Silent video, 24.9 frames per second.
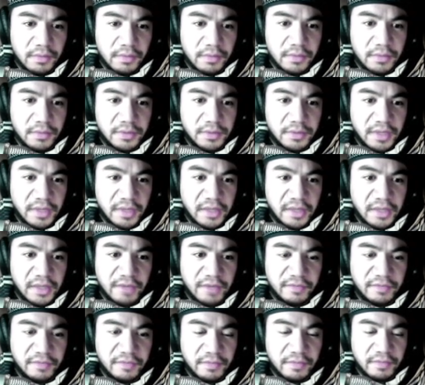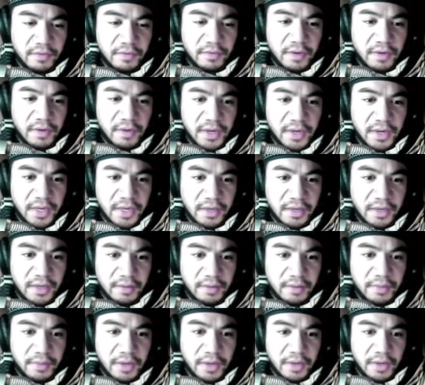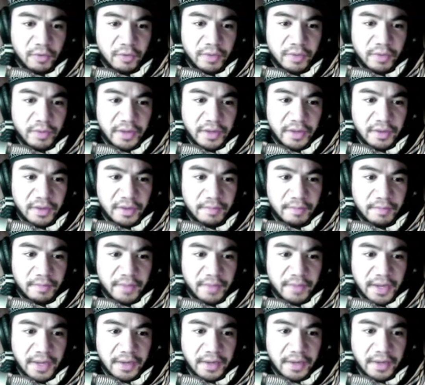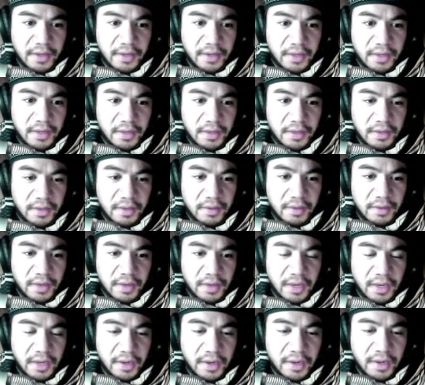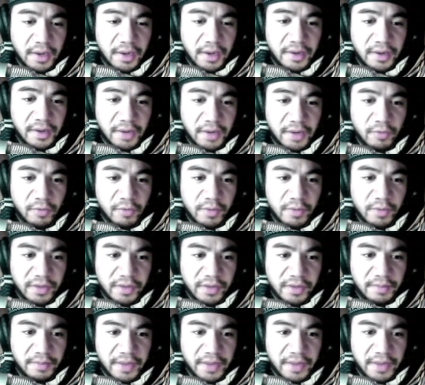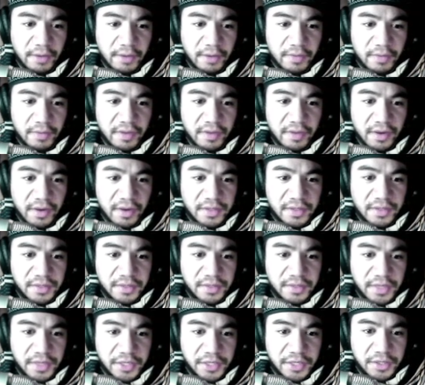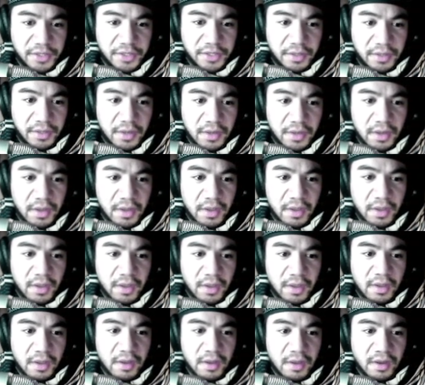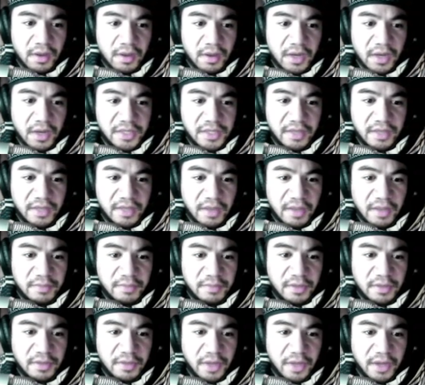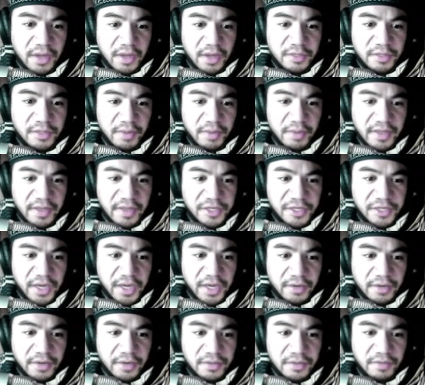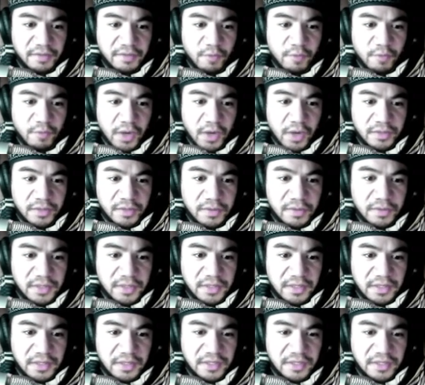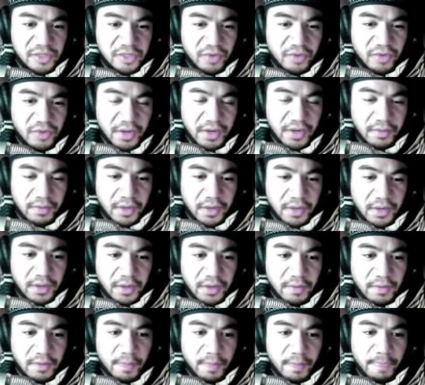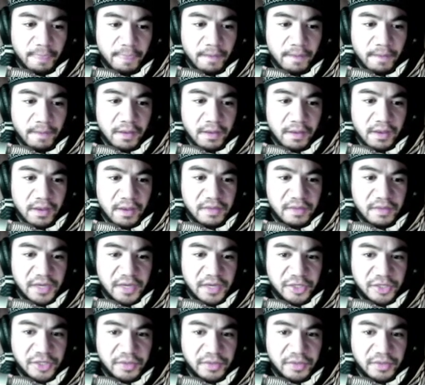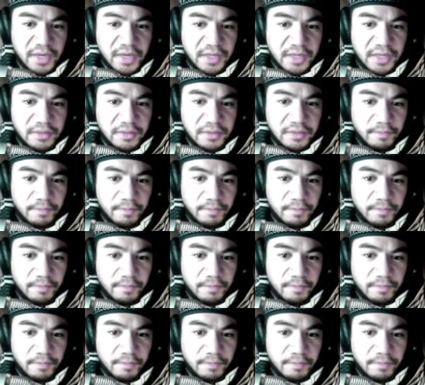so they left crying, but I will bring them back, uh, and I will bring them back with consolation, causing them to lodge by the channels of waters in a straight way, and they shall not